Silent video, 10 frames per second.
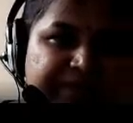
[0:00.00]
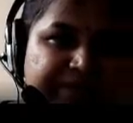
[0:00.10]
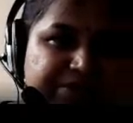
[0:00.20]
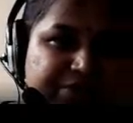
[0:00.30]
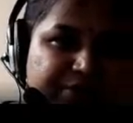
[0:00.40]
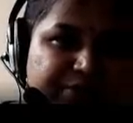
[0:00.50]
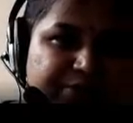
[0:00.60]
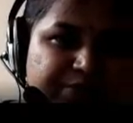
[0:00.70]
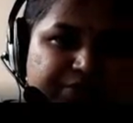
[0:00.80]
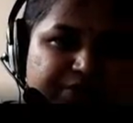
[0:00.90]

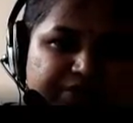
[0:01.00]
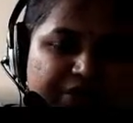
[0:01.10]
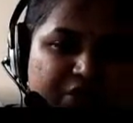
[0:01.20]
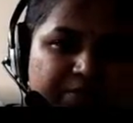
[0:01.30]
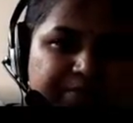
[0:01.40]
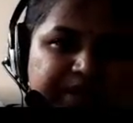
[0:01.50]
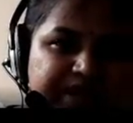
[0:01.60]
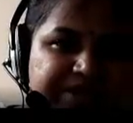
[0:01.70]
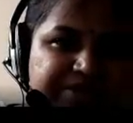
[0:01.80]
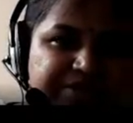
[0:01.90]
So the
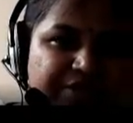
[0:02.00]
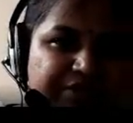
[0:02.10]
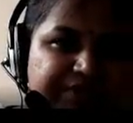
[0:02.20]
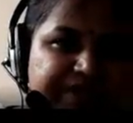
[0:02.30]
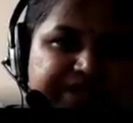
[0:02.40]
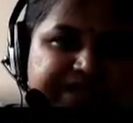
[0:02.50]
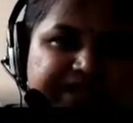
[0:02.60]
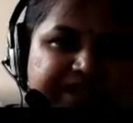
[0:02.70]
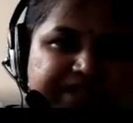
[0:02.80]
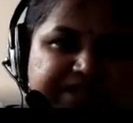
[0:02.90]
combination of these
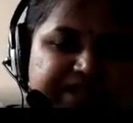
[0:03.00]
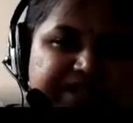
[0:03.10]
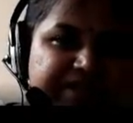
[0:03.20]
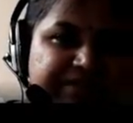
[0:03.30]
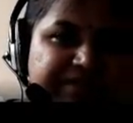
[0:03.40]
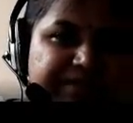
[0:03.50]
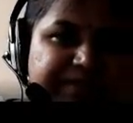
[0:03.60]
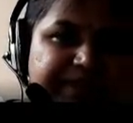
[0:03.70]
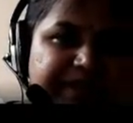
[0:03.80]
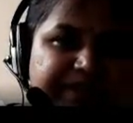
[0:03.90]
intensity will
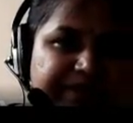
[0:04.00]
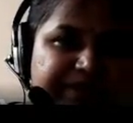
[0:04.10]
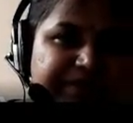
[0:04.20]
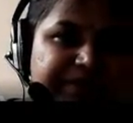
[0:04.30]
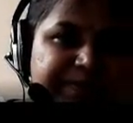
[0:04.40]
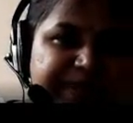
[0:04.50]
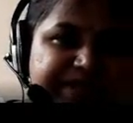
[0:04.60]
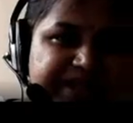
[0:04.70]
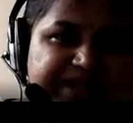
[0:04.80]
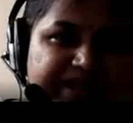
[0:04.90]
be
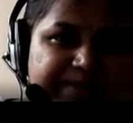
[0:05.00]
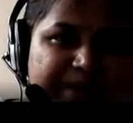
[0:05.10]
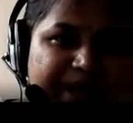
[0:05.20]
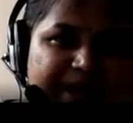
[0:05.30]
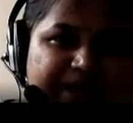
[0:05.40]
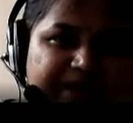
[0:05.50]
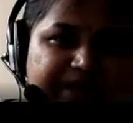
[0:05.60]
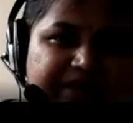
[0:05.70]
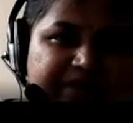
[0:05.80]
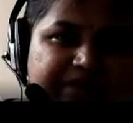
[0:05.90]
represented by
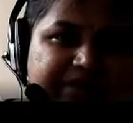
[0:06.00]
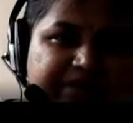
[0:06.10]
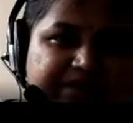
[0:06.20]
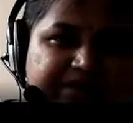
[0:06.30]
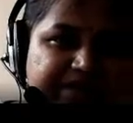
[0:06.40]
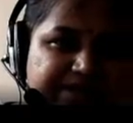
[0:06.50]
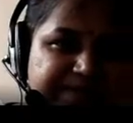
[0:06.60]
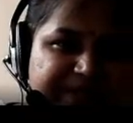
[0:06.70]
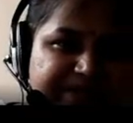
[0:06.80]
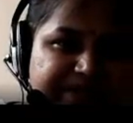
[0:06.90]
this
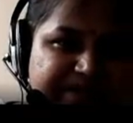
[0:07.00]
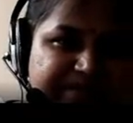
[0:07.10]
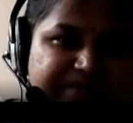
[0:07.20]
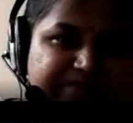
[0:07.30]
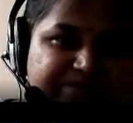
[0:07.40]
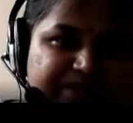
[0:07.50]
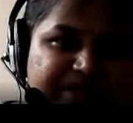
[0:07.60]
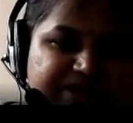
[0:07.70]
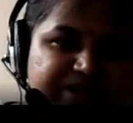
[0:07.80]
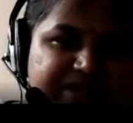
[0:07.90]
pixel. So you
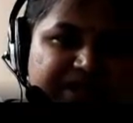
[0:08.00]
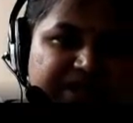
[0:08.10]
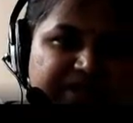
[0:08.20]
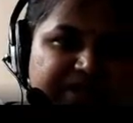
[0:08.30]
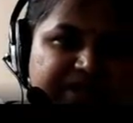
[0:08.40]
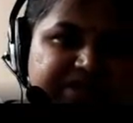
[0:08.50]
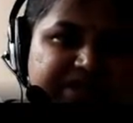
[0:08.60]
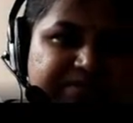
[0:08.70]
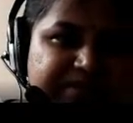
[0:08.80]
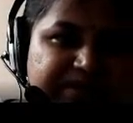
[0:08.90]
can see another
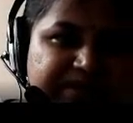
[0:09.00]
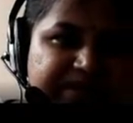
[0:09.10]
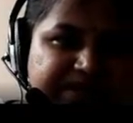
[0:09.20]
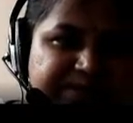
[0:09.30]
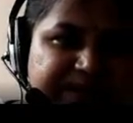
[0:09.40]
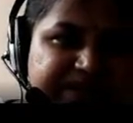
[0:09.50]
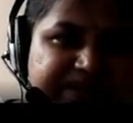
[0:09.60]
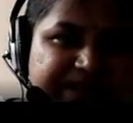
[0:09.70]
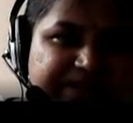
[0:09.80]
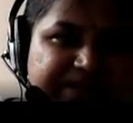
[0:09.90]
example. This
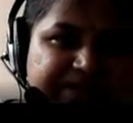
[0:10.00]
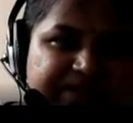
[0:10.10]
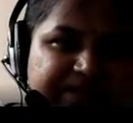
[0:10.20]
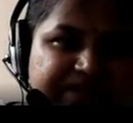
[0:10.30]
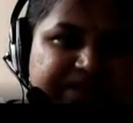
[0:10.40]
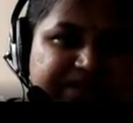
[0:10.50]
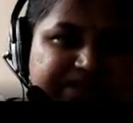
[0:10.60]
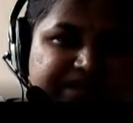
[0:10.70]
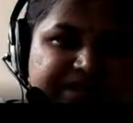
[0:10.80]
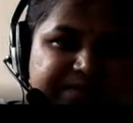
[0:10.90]
pixel
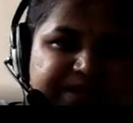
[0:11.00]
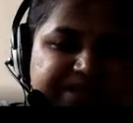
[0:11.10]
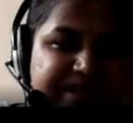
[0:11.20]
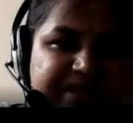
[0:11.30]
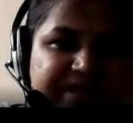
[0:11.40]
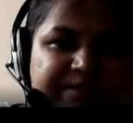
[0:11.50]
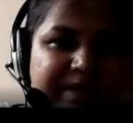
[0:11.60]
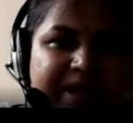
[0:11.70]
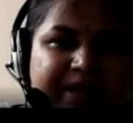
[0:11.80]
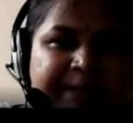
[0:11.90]
is represented
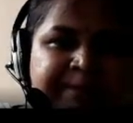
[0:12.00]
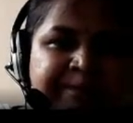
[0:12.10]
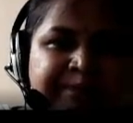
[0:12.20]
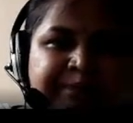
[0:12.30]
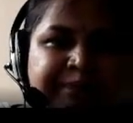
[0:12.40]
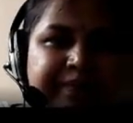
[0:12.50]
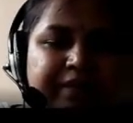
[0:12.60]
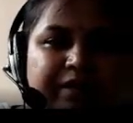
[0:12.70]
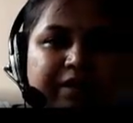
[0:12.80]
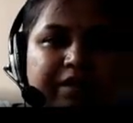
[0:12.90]
by
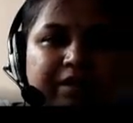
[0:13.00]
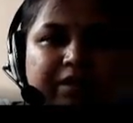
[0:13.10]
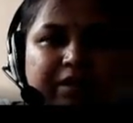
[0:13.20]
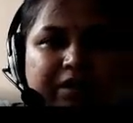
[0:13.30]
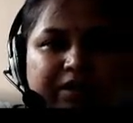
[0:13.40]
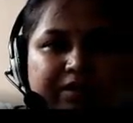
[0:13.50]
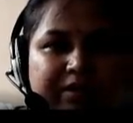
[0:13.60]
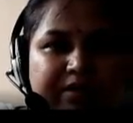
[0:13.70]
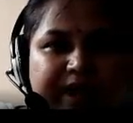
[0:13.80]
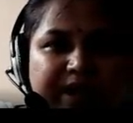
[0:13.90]

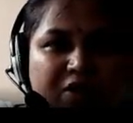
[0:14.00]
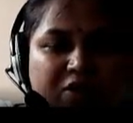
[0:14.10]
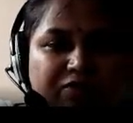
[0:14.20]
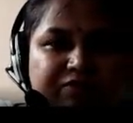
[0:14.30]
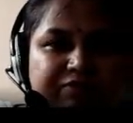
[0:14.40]
red of